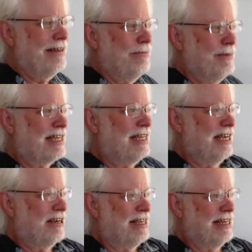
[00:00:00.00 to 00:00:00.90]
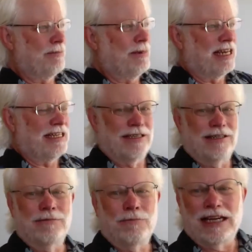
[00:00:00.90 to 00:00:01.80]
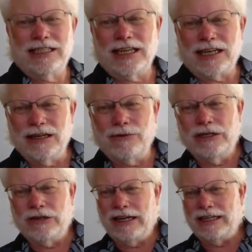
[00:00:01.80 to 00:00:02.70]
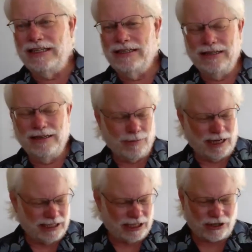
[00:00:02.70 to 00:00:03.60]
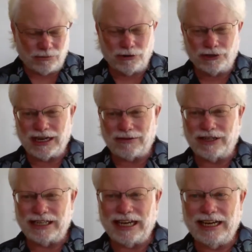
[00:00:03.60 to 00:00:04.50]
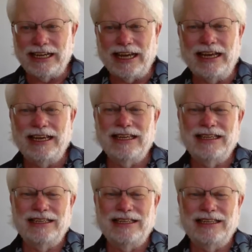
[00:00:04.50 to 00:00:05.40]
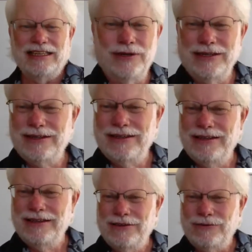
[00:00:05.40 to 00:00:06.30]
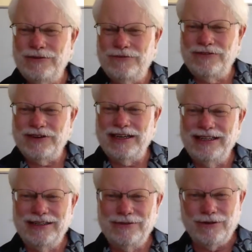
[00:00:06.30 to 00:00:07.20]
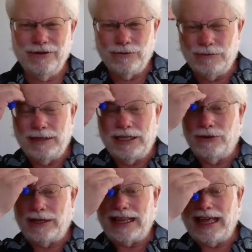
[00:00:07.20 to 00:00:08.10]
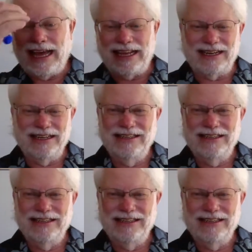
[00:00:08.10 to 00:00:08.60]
Meg and I are getting back to bicycling. We try to bicycle most every day, so we've been doing that